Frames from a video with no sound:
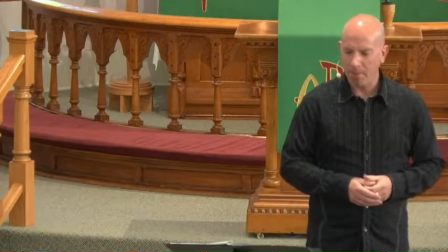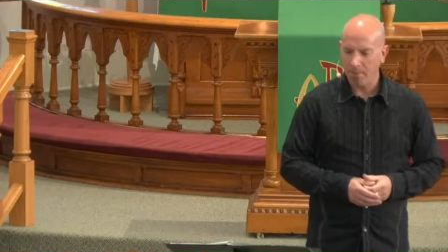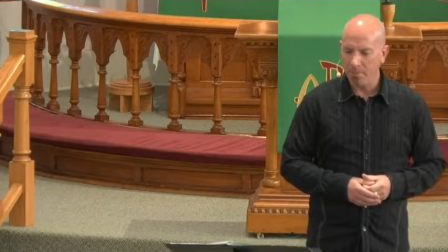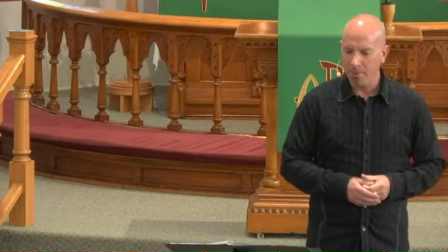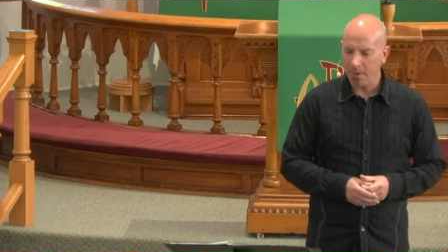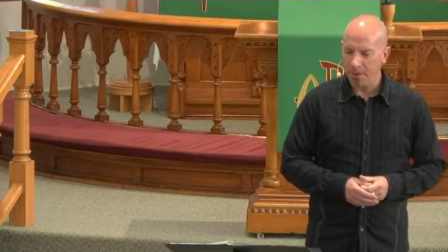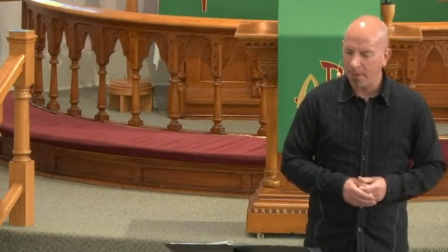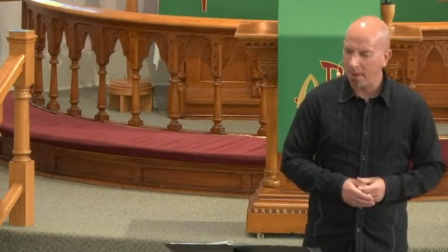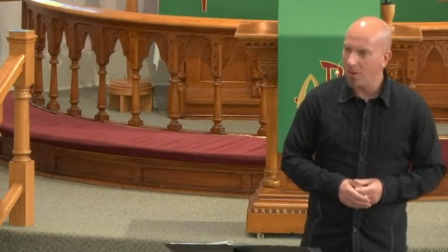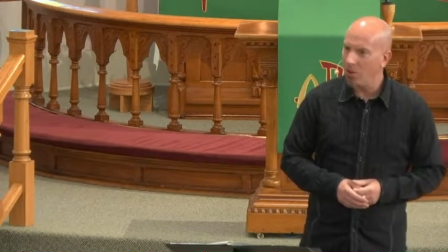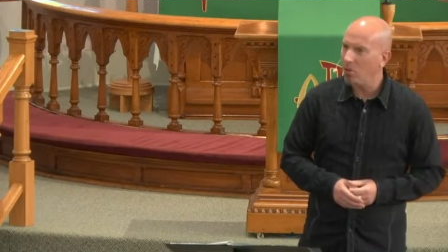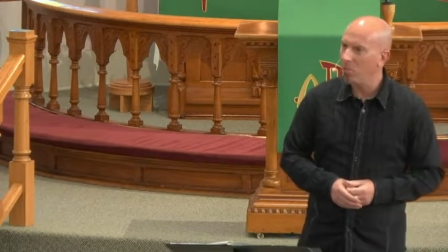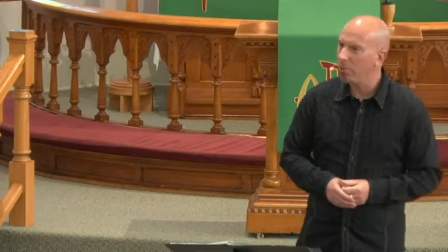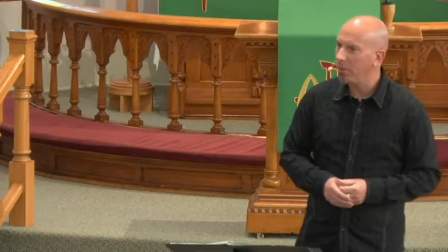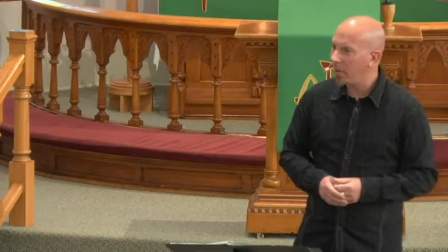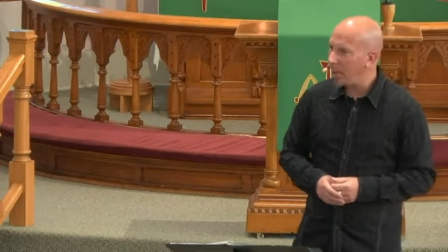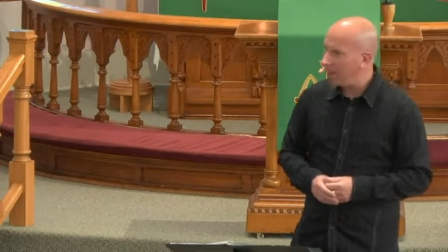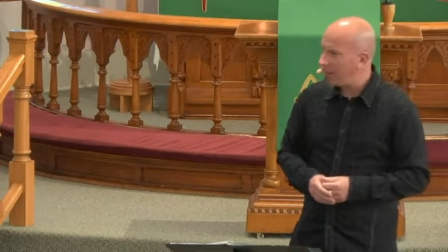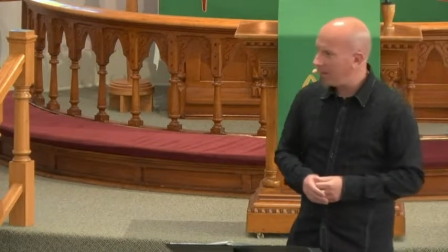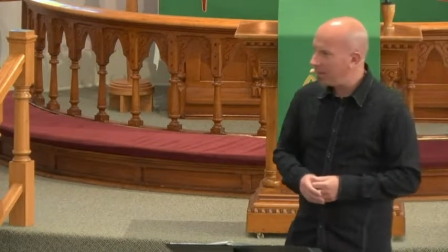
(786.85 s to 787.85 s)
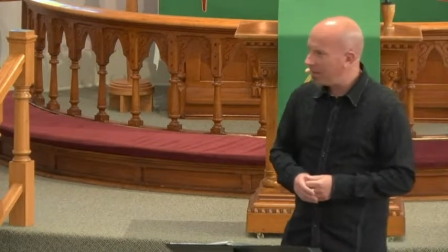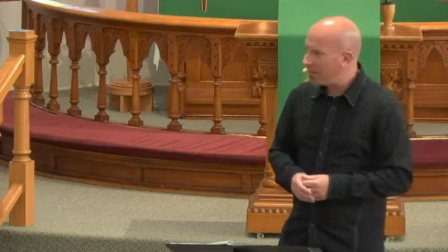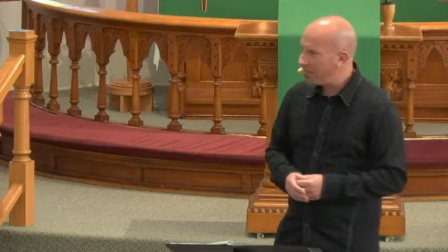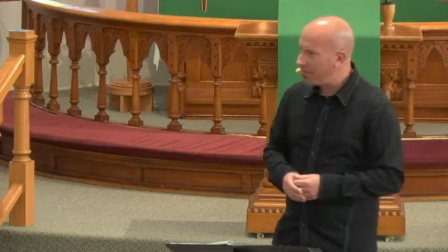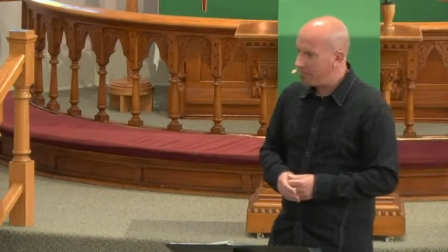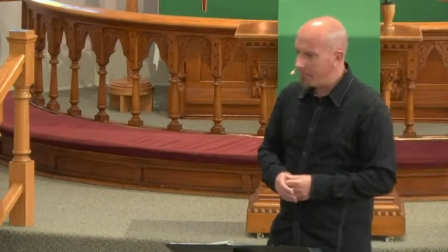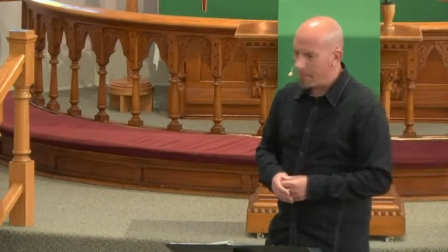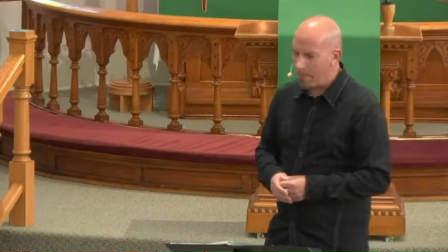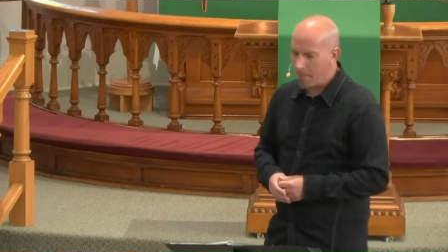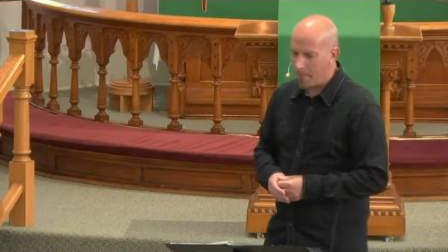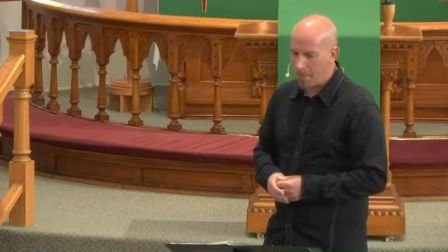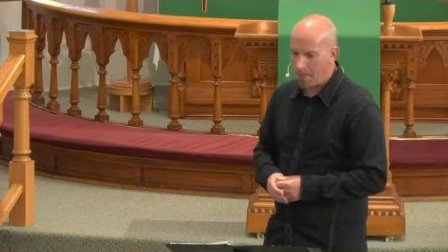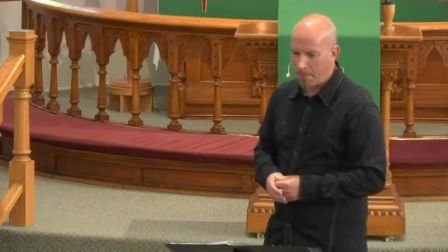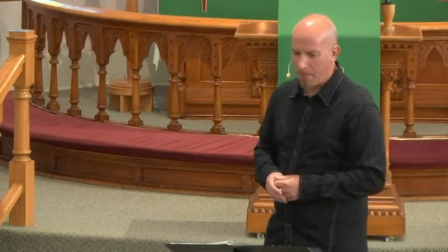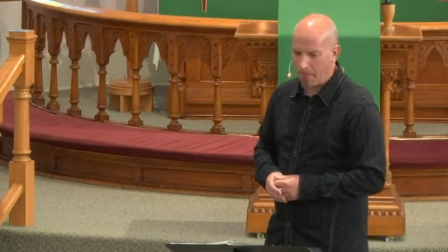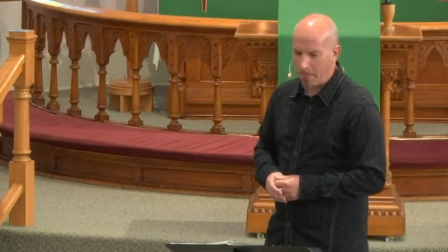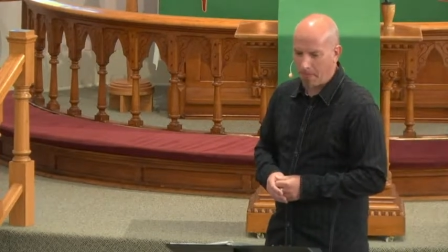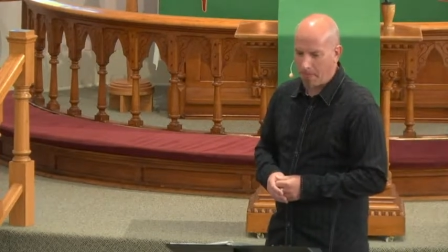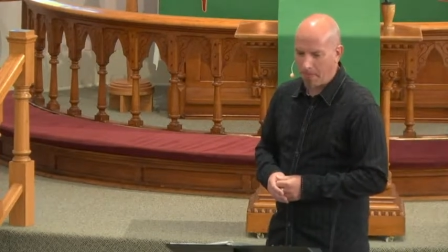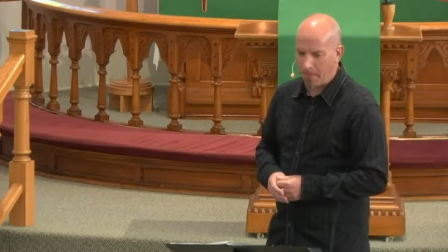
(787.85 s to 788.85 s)
But can you blame them?
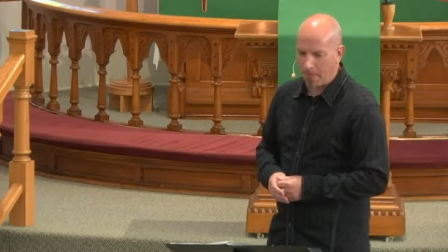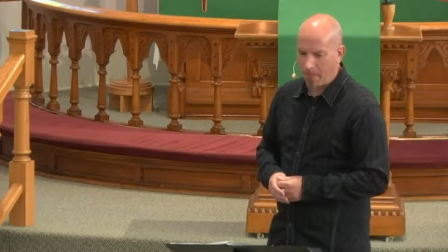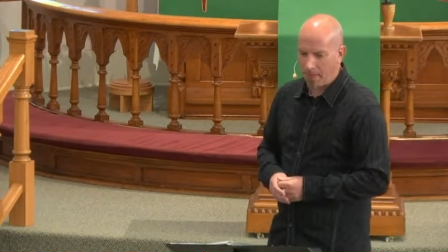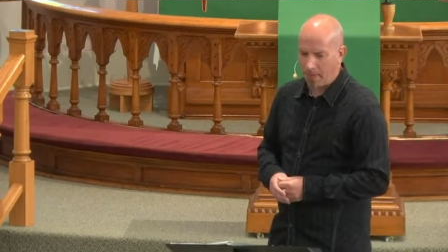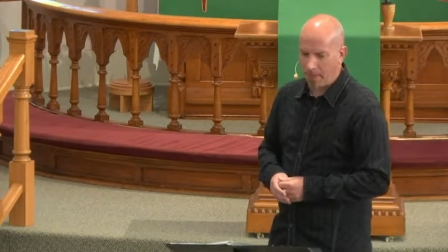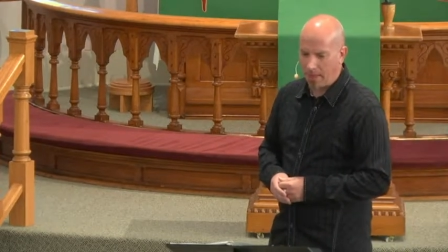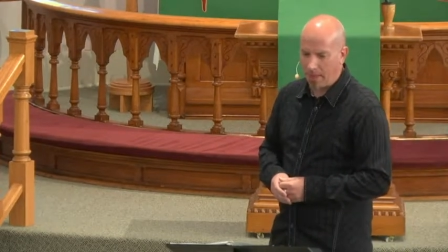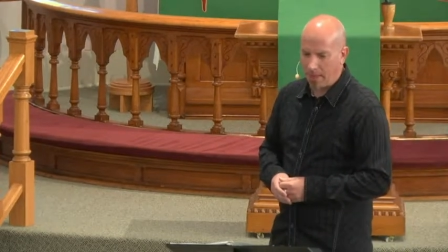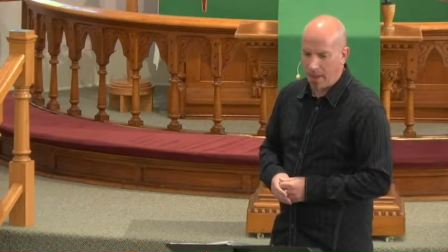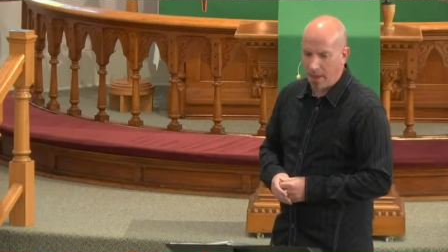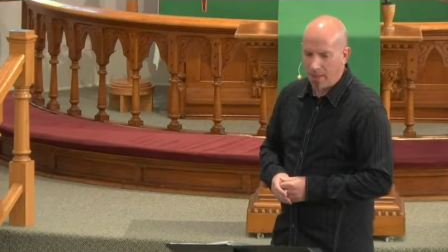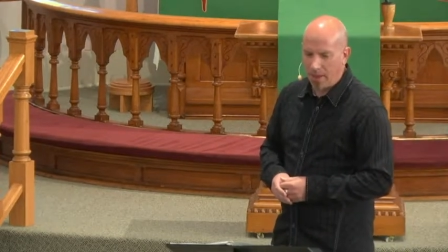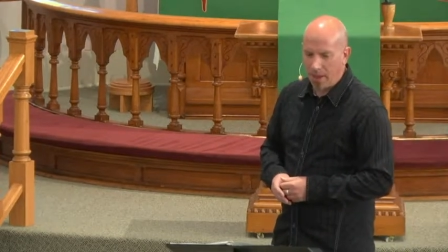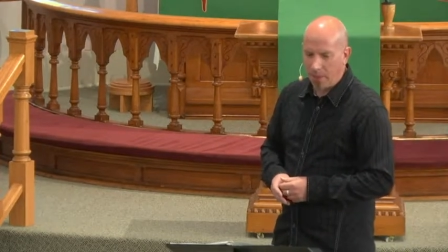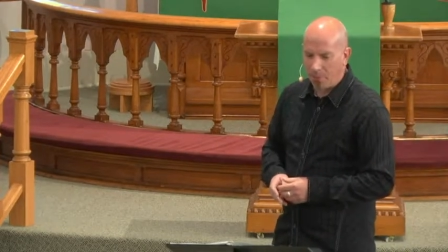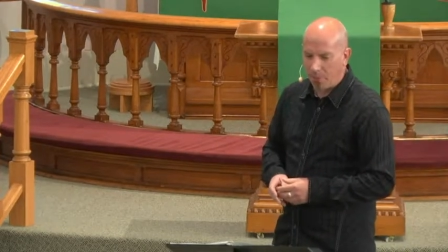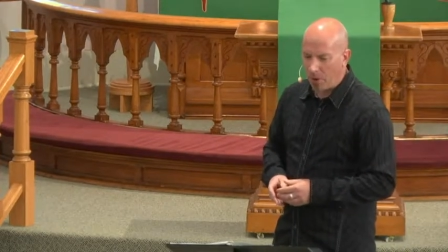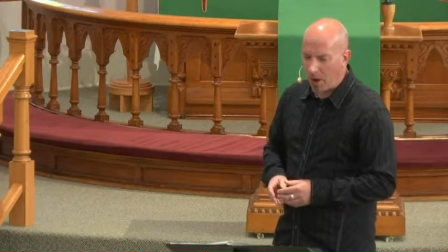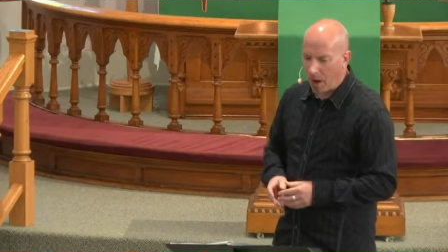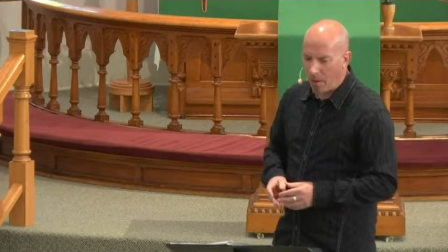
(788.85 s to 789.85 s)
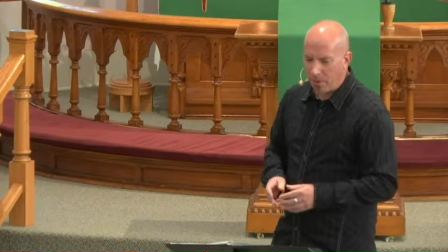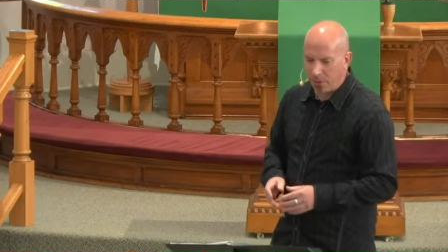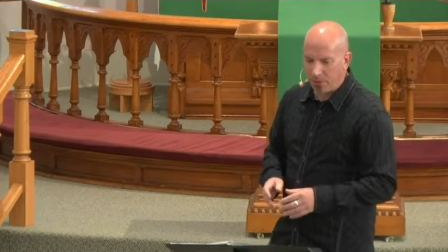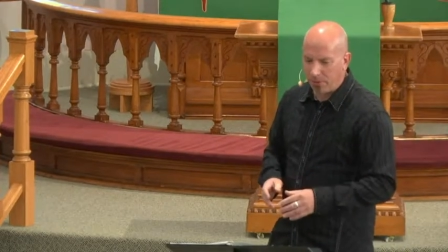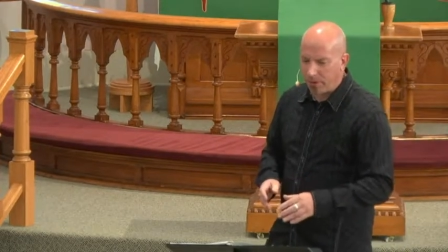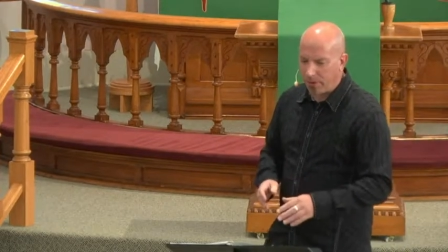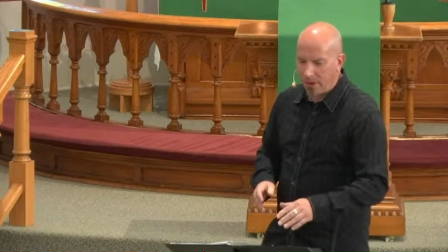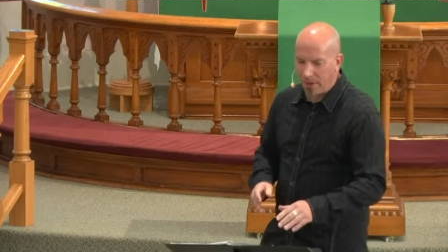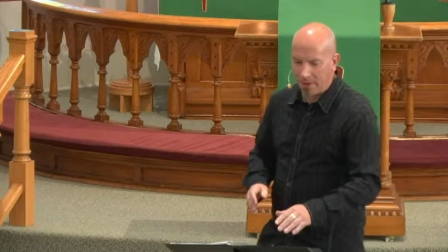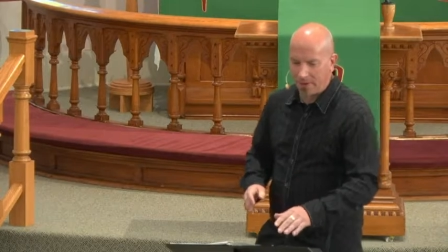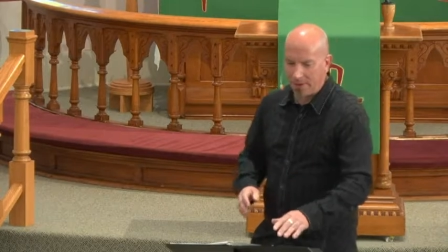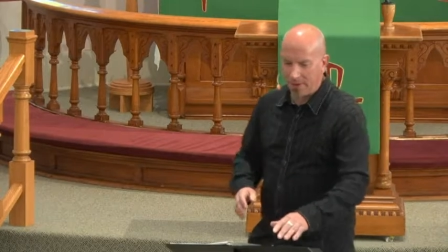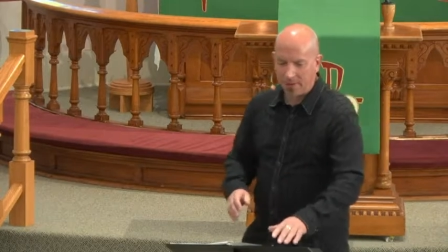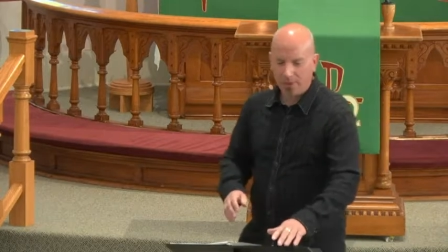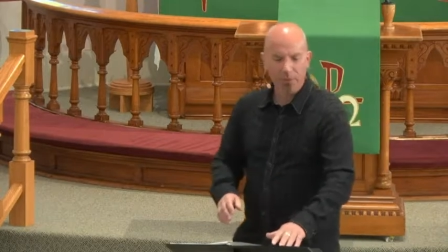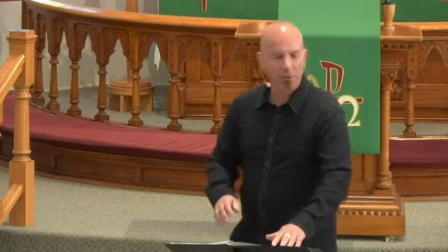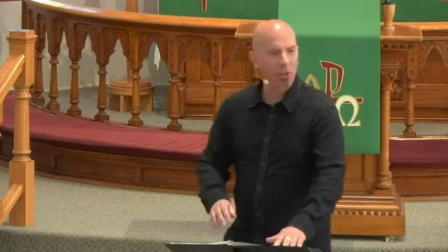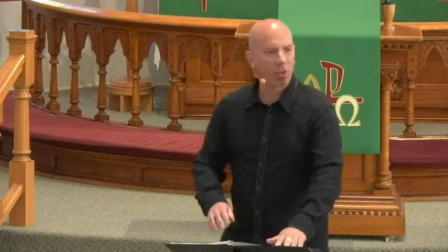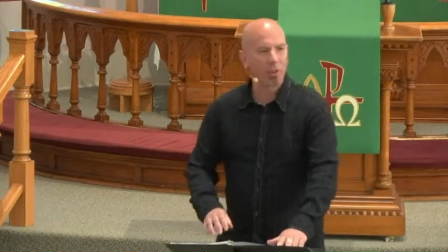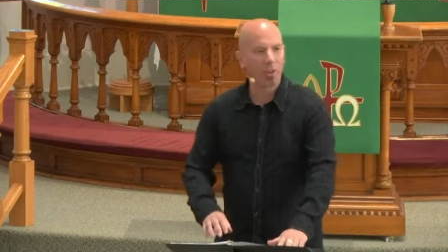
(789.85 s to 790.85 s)
They probably felt as
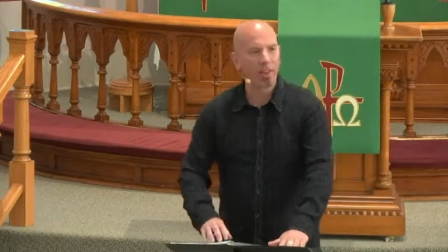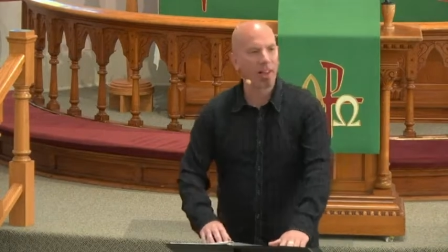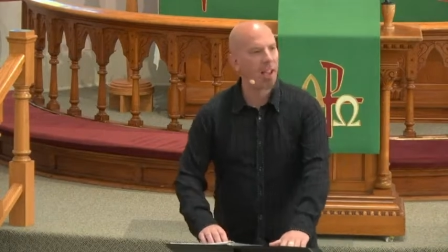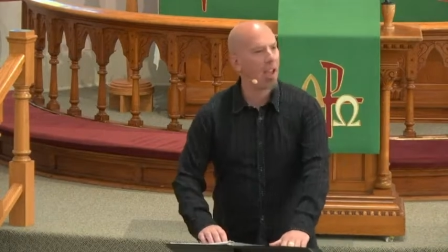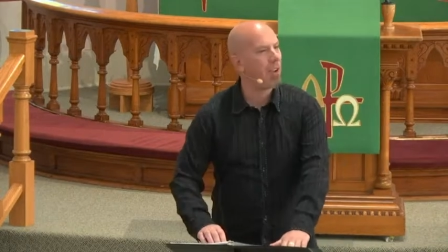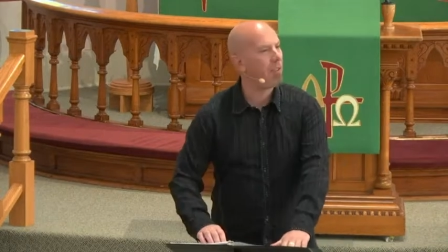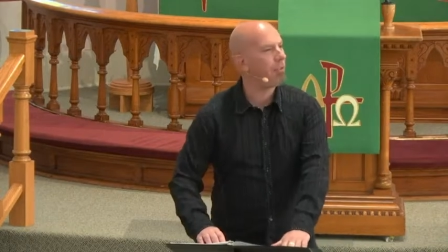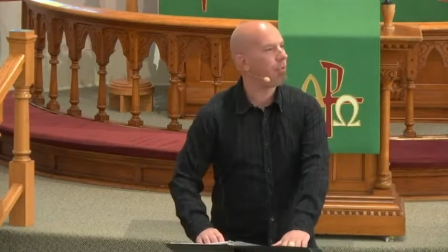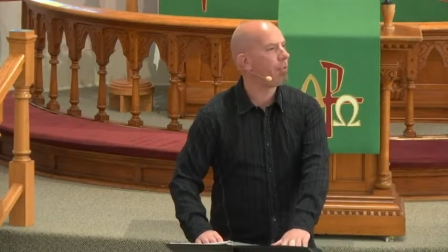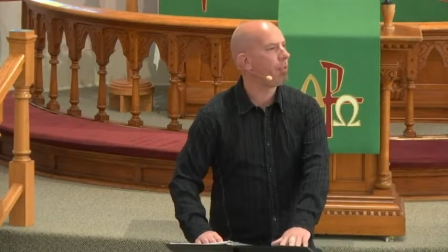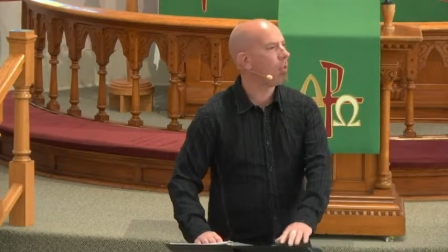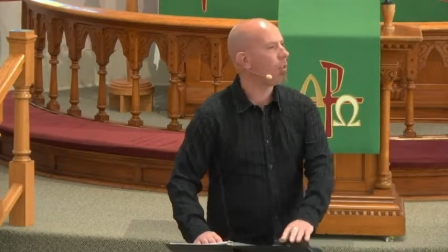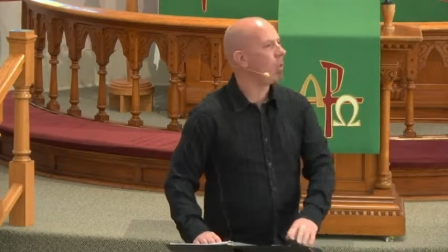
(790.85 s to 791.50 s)
if their life